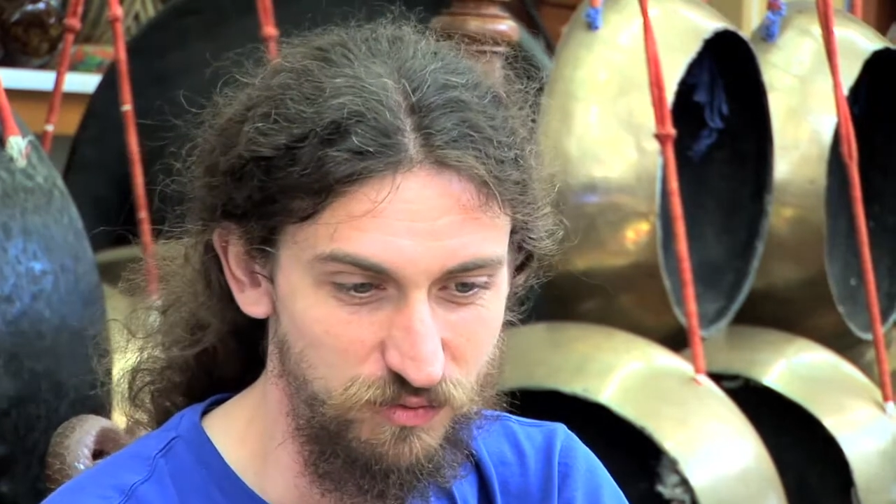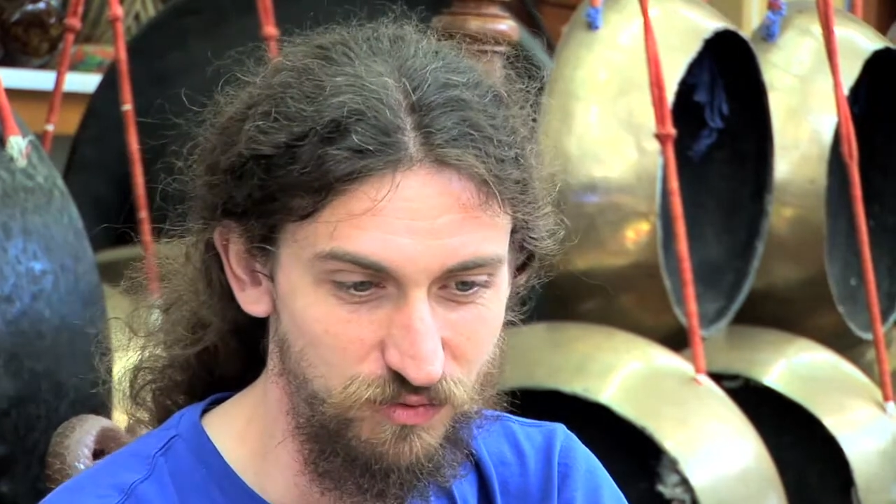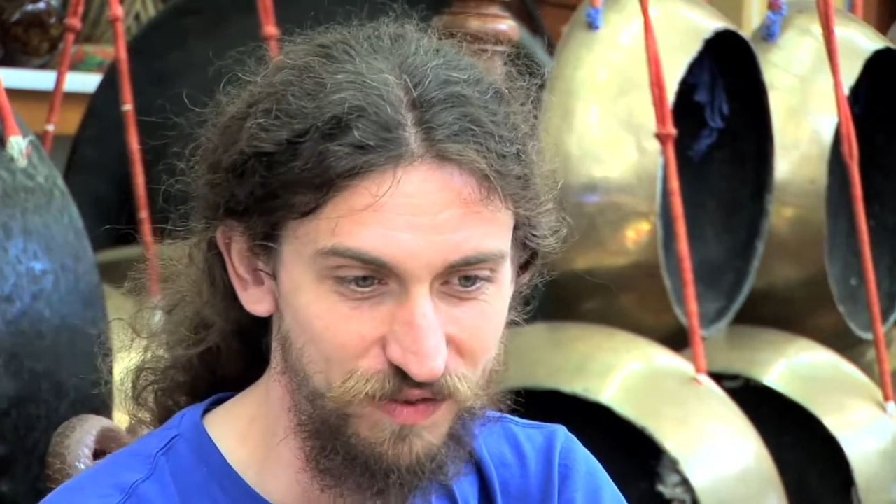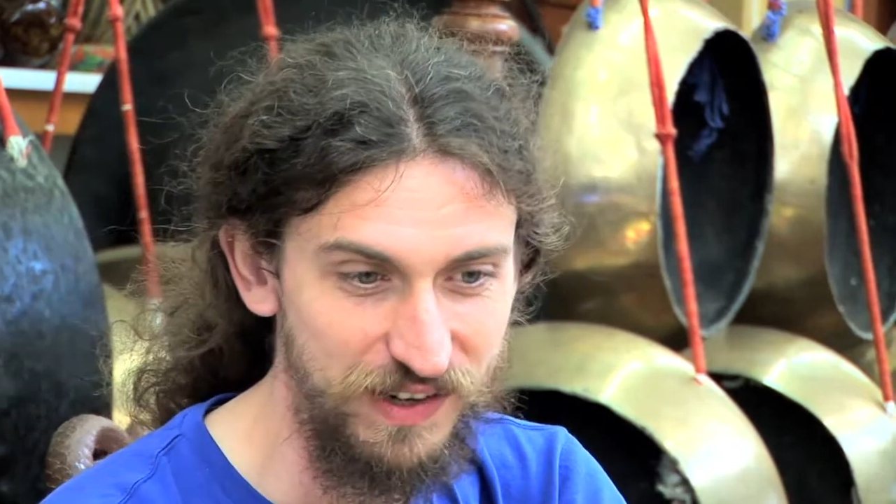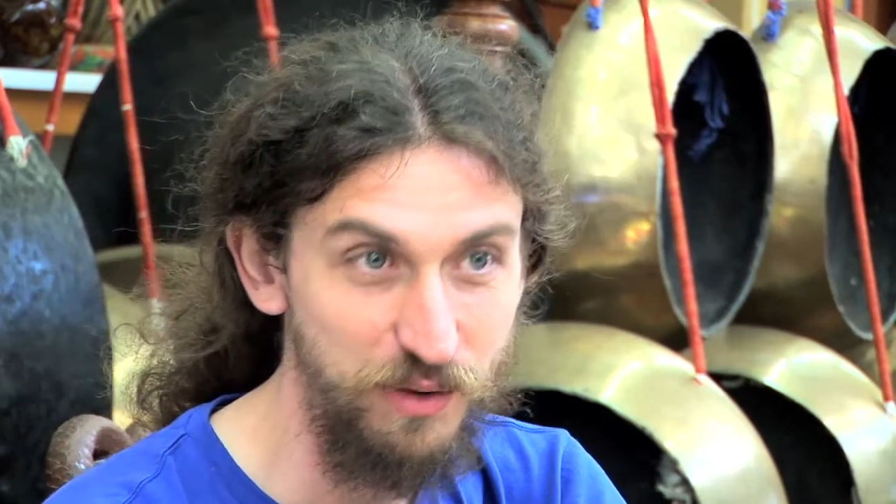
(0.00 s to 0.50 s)

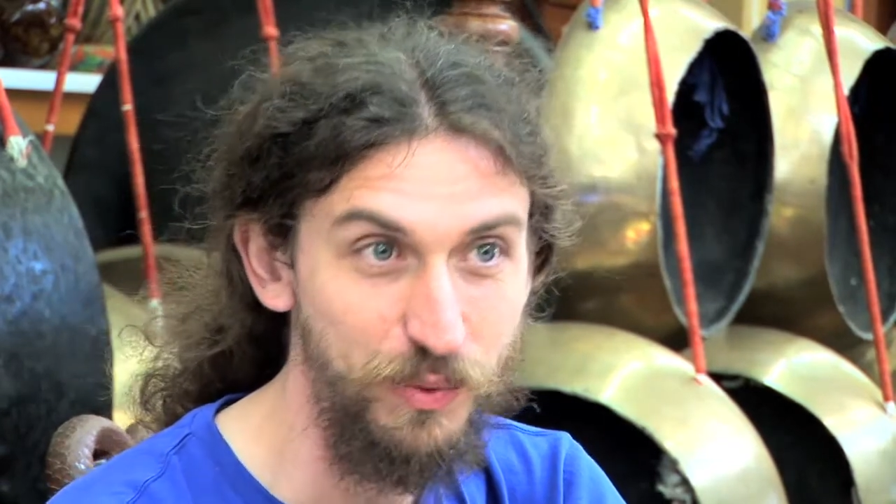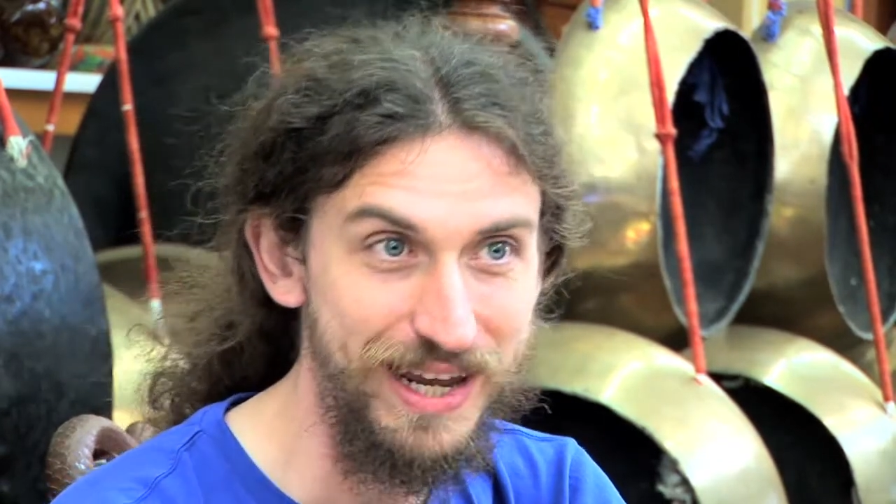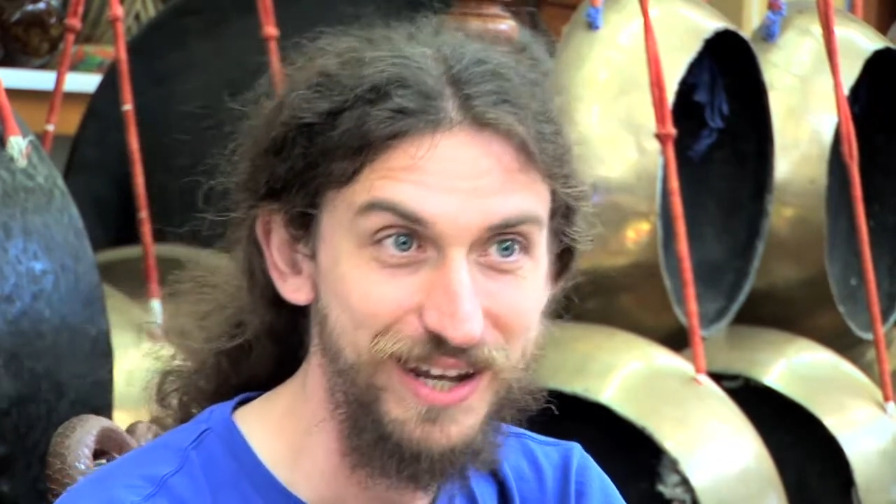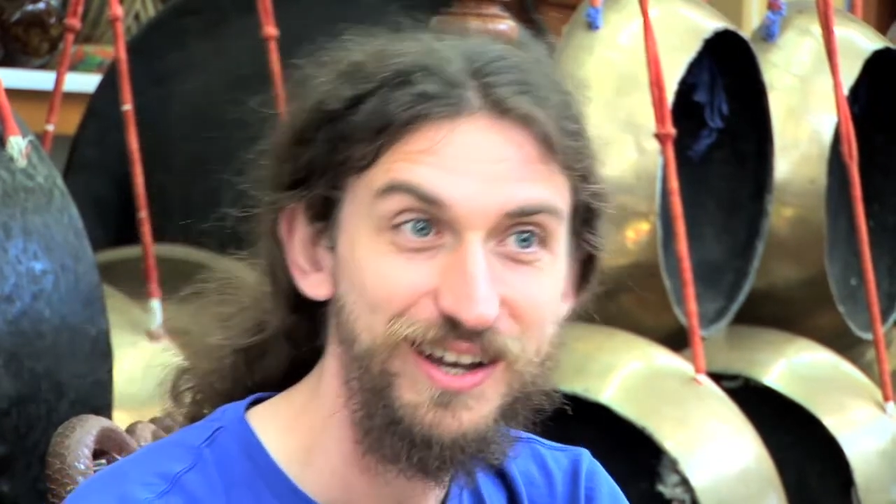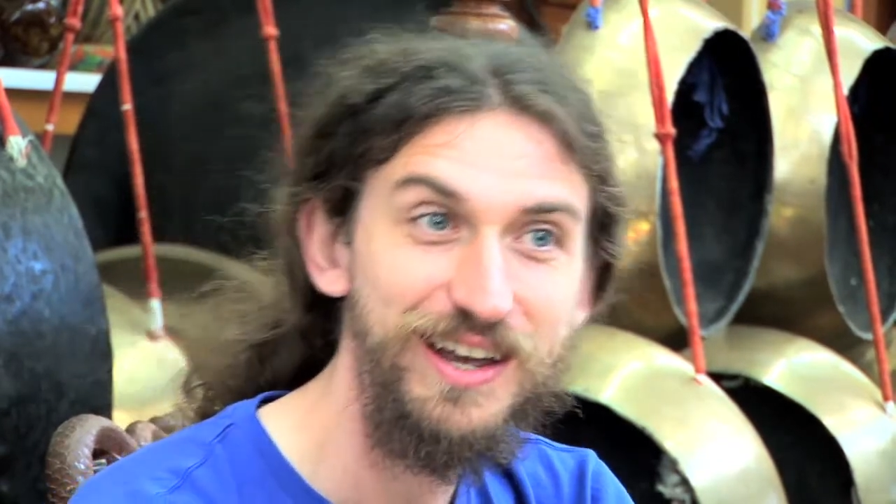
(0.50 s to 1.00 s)
roughly a
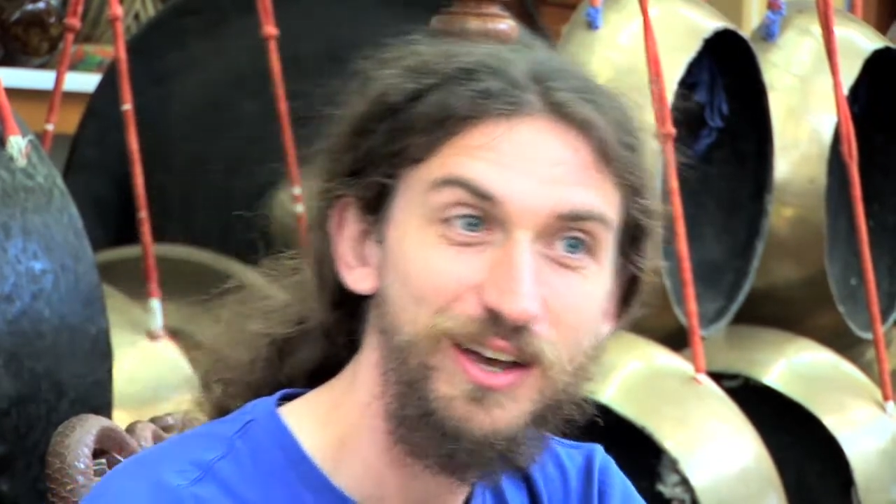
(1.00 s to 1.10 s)
week